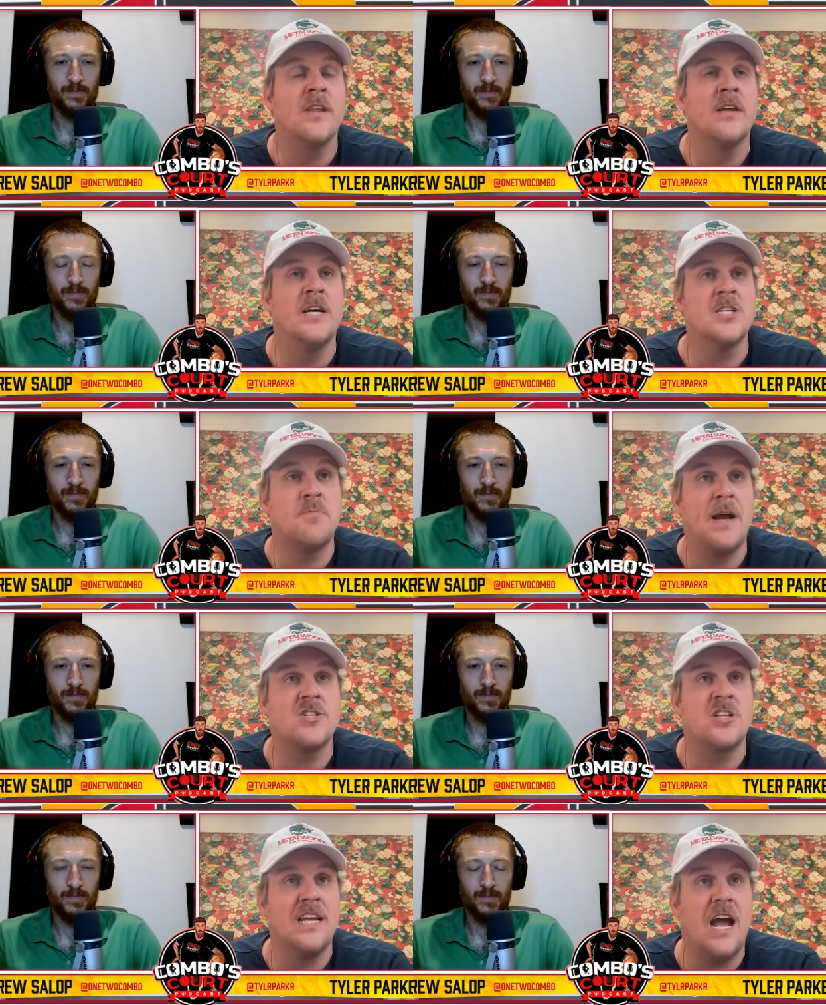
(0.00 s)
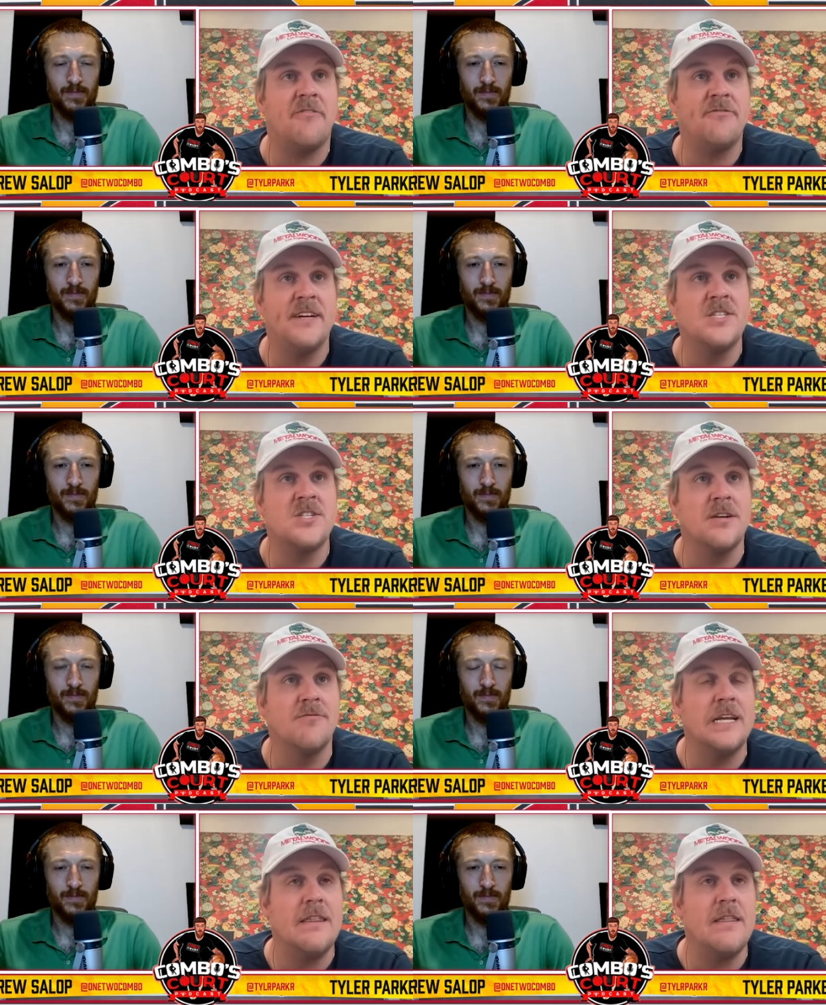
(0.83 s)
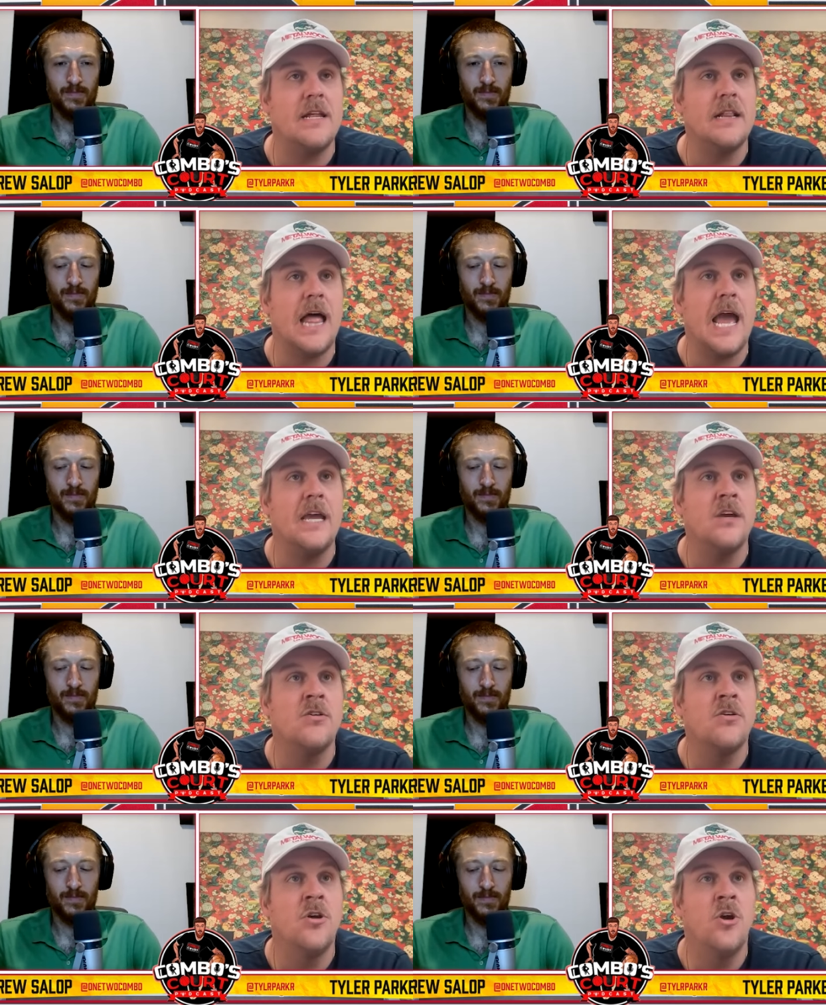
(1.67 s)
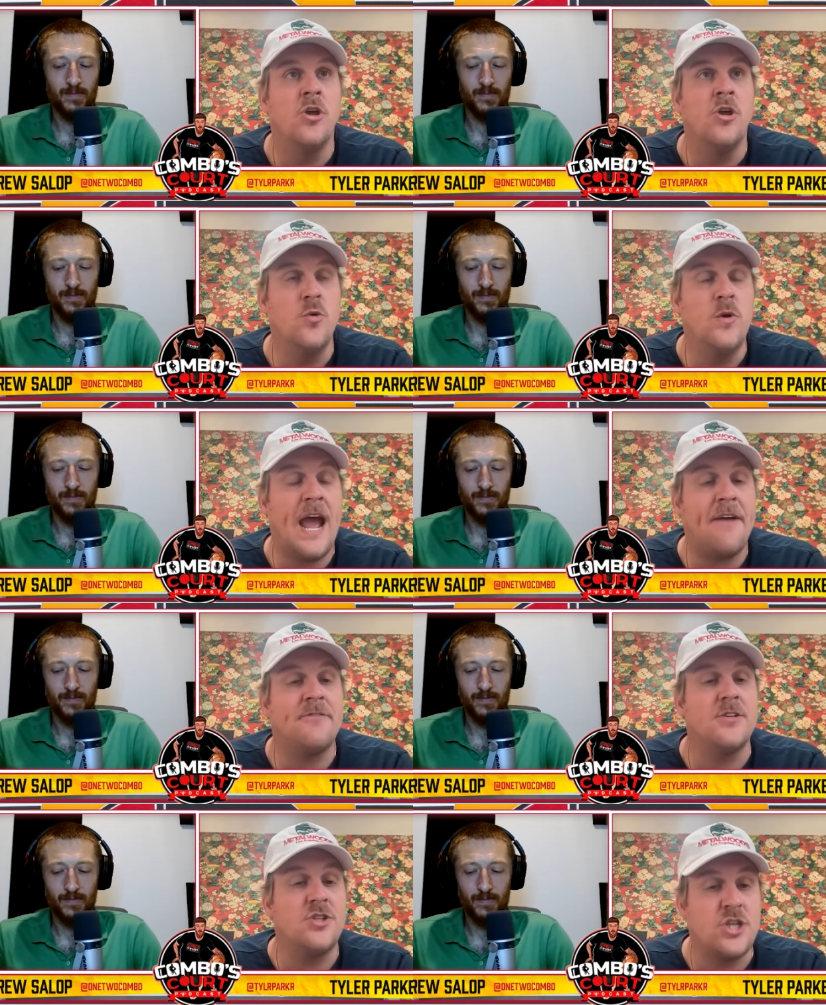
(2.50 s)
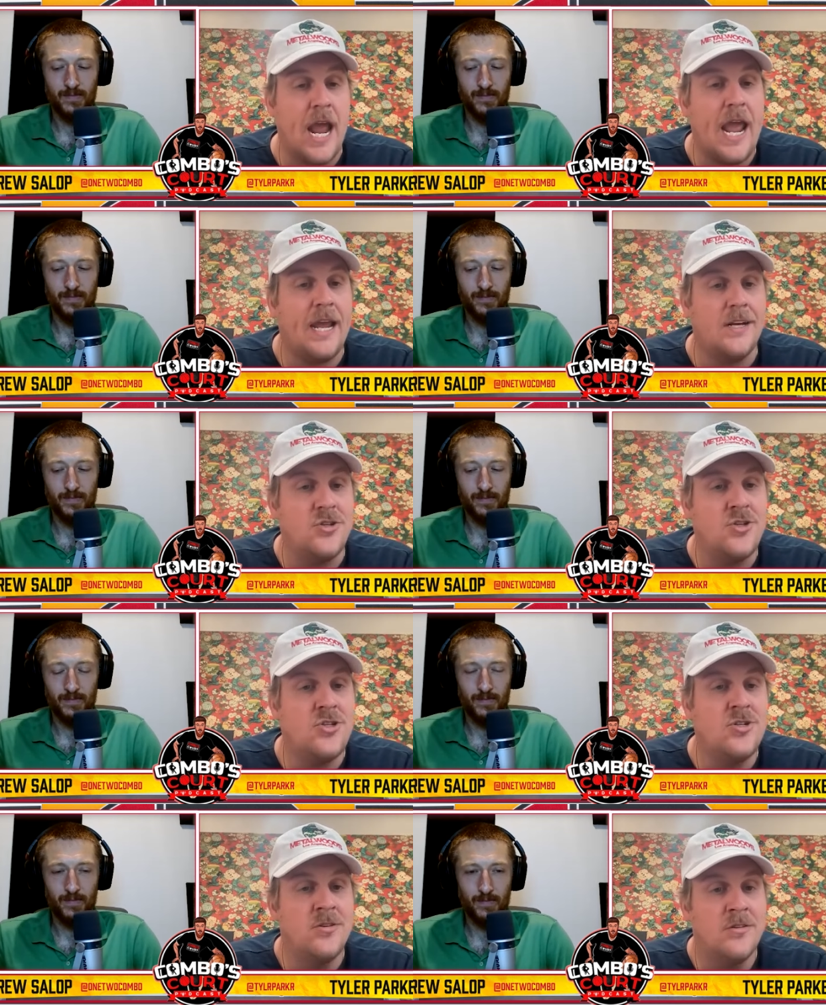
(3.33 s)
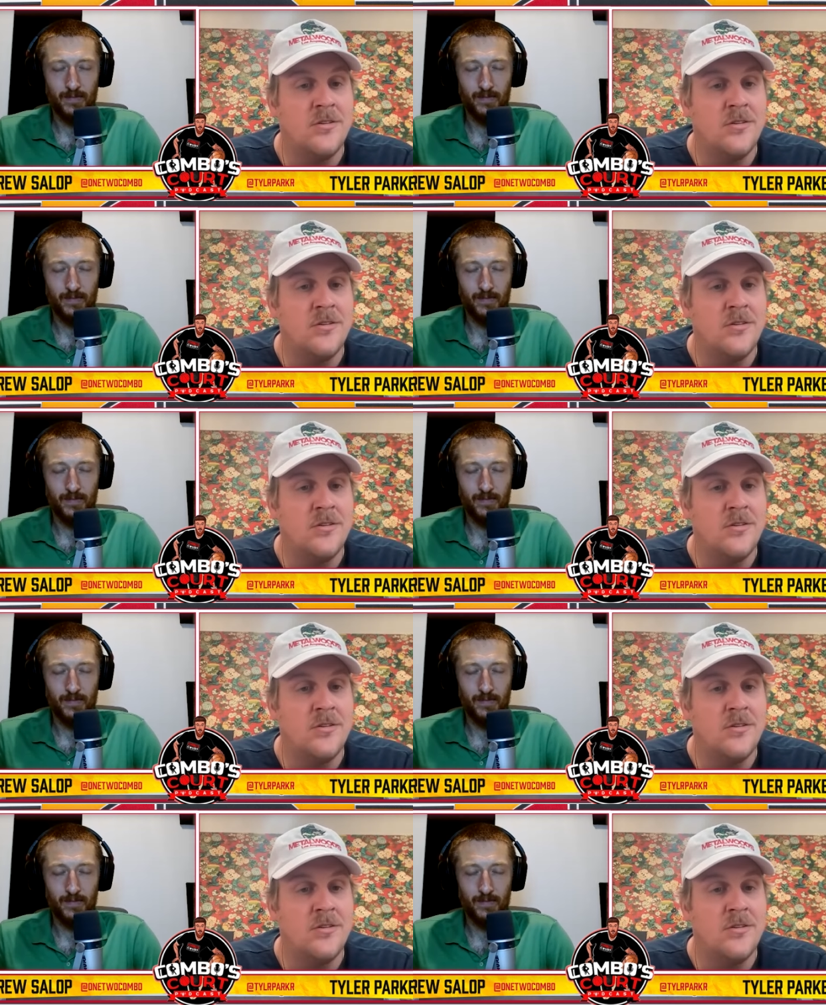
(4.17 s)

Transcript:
Speaker 1: especially offensively, that like you would have to change